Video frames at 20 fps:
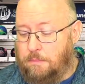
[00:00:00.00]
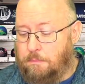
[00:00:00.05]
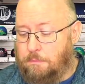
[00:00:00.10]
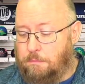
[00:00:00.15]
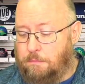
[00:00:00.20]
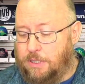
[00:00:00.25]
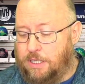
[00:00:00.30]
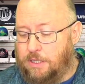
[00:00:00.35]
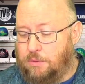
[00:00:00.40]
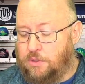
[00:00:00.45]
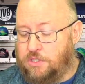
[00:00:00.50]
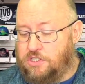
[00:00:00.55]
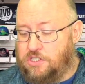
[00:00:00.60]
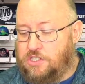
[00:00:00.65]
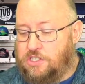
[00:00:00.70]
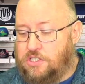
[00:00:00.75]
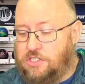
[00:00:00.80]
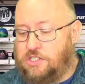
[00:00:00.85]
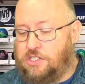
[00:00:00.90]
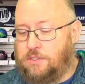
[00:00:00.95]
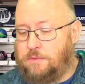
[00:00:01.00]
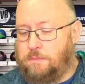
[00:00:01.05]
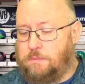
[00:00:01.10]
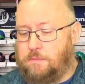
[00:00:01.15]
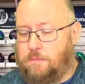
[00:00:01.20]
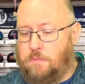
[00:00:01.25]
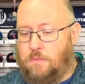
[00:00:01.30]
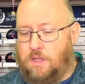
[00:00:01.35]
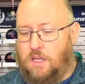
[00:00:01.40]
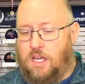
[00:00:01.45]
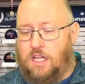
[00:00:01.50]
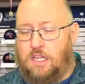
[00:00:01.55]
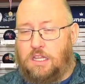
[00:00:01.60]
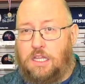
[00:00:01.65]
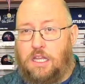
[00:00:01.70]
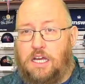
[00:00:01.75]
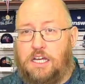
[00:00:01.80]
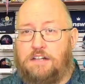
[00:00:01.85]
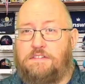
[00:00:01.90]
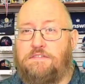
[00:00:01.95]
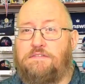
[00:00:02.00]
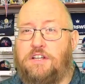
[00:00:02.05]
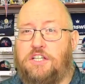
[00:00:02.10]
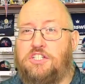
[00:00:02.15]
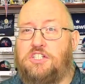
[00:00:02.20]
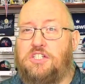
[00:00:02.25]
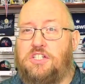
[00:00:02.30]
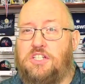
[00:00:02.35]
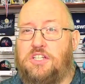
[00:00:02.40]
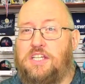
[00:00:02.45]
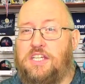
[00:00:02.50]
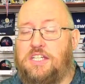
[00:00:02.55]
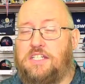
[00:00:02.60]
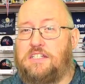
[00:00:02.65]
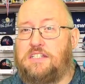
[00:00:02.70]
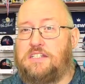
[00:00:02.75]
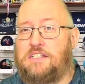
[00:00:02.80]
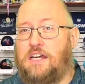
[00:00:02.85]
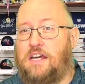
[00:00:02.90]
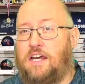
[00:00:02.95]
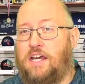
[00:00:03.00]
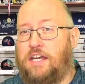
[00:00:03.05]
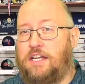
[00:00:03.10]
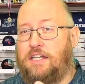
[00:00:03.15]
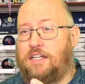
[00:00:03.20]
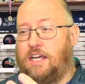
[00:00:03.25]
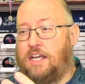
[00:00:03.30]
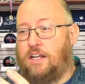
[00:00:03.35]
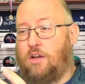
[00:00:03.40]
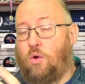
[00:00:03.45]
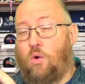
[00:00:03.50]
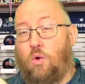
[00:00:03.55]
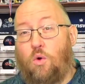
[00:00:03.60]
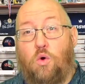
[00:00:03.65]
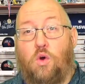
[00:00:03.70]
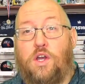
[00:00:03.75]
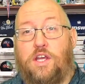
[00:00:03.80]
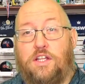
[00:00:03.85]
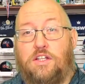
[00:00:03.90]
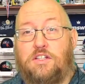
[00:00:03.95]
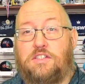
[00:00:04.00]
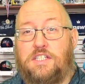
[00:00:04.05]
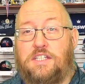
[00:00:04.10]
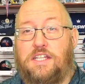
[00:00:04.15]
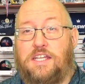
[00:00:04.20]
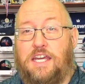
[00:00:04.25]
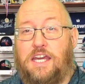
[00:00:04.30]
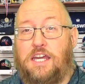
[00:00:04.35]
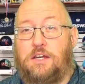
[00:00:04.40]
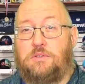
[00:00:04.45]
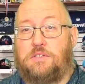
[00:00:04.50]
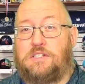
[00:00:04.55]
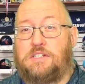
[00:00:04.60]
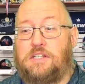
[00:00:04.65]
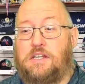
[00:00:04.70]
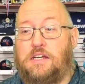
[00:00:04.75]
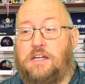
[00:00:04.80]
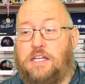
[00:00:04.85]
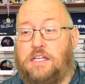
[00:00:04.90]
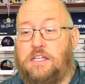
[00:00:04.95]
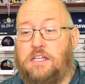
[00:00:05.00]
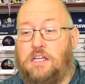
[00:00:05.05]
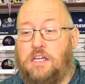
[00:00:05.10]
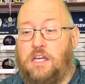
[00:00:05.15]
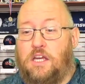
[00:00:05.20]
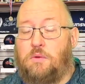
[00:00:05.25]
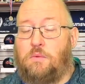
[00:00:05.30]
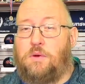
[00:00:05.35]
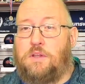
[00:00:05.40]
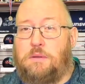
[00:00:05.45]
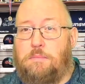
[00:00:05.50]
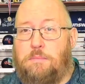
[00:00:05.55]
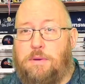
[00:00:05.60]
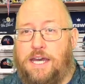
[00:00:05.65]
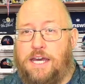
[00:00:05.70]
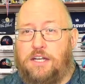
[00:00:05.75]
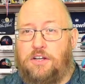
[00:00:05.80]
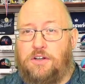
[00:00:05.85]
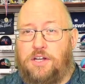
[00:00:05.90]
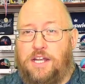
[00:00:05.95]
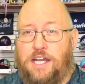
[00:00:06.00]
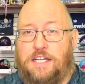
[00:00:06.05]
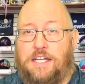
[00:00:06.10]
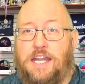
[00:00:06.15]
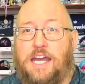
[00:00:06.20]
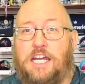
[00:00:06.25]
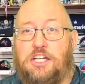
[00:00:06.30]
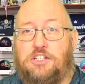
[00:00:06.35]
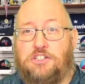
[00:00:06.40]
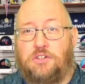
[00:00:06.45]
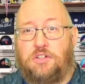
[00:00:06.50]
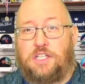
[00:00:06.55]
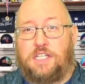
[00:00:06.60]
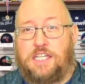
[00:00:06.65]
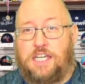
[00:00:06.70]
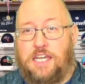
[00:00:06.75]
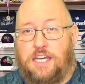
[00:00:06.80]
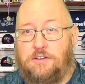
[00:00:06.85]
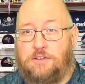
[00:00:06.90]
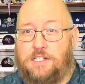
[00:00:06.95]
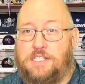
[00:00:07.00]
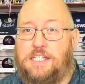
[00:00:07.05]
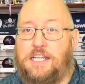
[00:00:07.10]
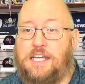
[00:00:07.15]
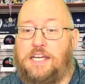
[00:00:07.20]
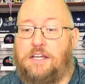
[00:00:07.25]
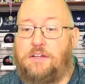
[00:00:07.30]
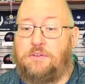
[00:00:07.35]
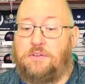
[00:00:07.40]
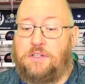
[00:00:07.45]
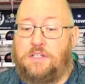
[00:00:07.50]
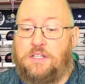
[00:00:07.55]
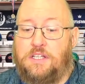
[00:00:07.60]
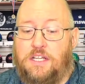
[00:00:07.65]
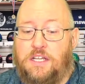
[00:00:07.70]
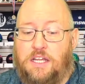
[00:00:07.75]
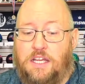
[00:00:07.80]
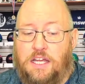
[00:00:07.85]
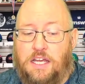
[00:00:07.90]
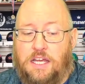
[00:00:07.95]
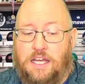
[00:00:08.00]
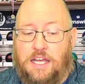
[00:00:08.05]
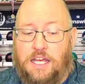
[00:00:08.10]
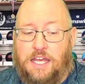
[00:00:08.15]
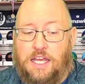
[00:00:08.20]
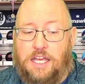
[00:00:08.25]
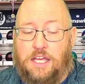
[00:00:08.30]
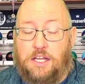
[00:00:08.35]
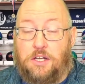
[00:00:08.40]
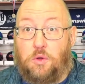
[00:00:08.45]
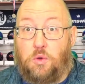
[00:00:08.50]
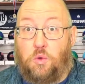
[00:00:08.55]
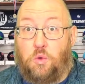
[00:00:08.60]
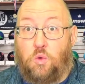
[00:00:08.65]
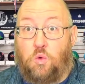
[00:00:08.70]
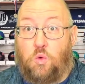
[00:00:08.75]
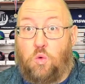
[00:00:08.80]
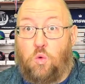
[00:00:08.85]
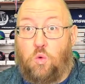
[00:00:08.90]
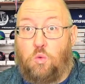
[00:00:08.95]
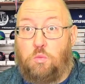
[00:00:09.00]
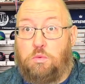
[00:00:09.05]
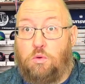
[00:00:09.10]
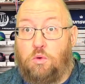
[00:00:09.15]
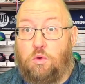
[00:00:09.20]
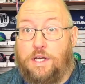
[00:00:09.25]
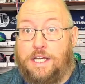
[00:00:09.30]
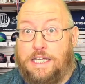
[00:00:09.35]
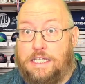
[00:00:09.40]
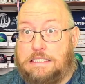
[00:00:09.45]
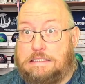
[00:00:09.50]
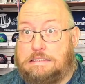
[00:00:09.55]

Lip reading: But it was a lot of friction to the inside and oil to the outside where the pattern had naturally carried down. And oh boy,